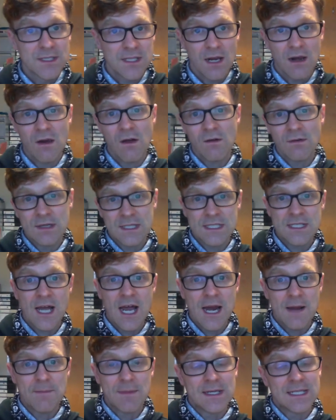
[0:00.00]

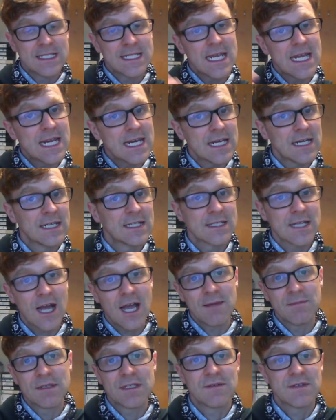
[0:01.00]
alongside particular
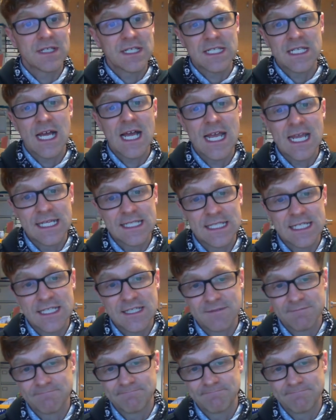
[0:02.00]
types of societies.